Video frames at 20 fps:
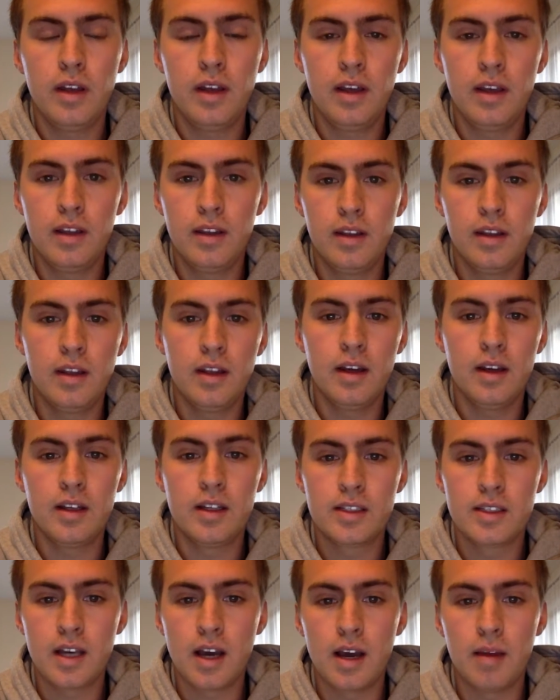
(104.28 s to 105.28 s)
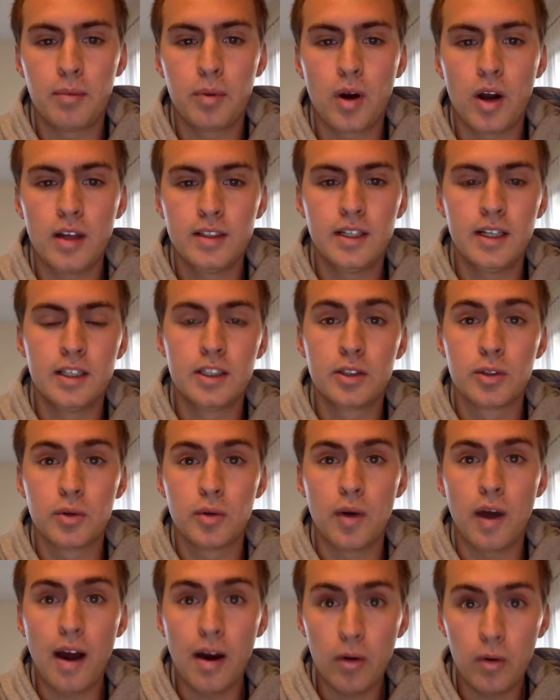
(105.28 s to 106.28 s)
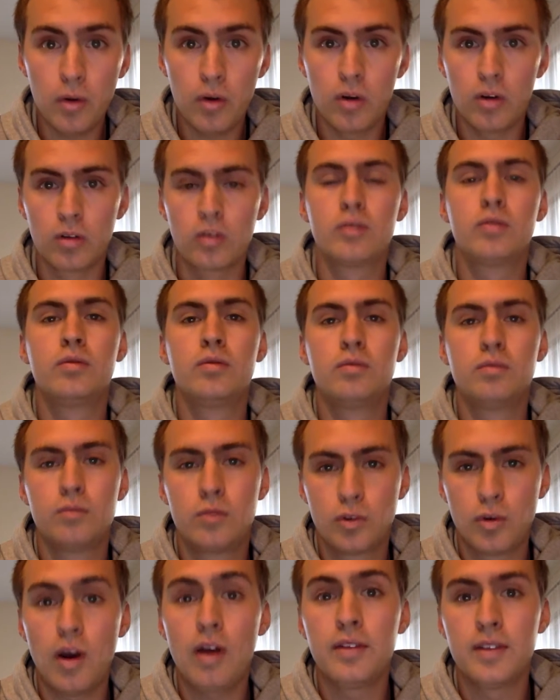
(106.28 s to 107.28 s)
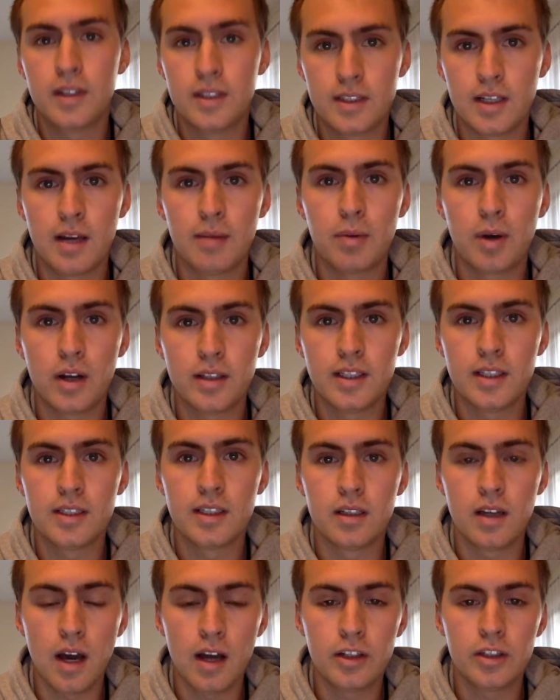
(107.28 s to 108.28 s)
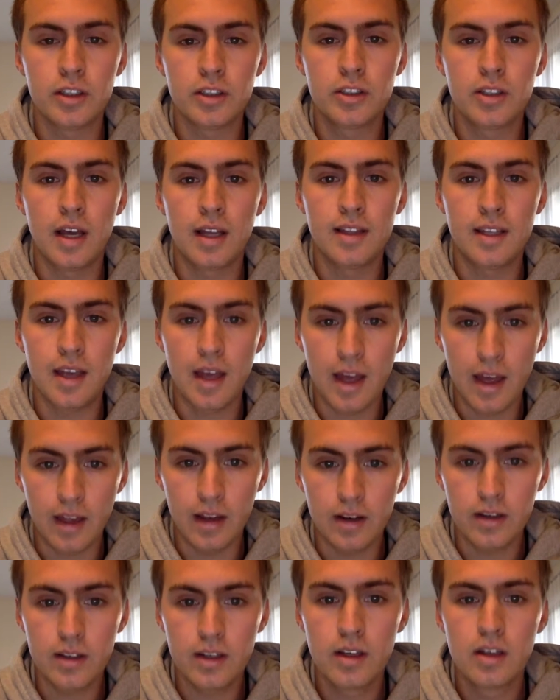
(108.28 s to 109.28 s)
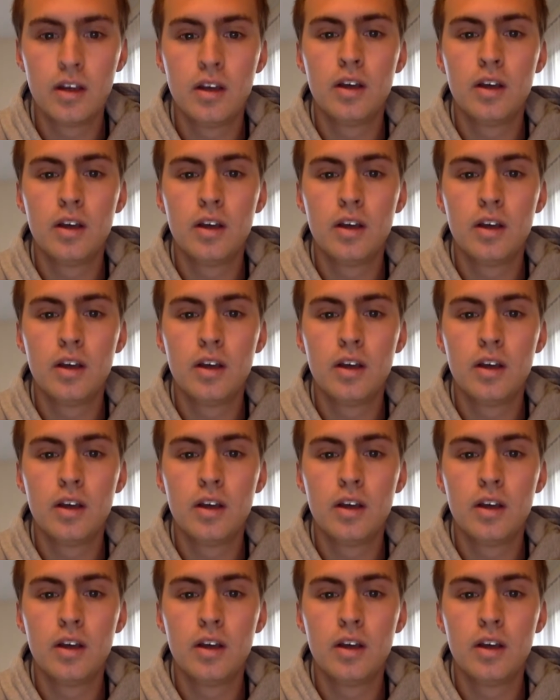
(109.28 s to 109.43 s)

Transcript: in the design process throughout the design process and not just at the end.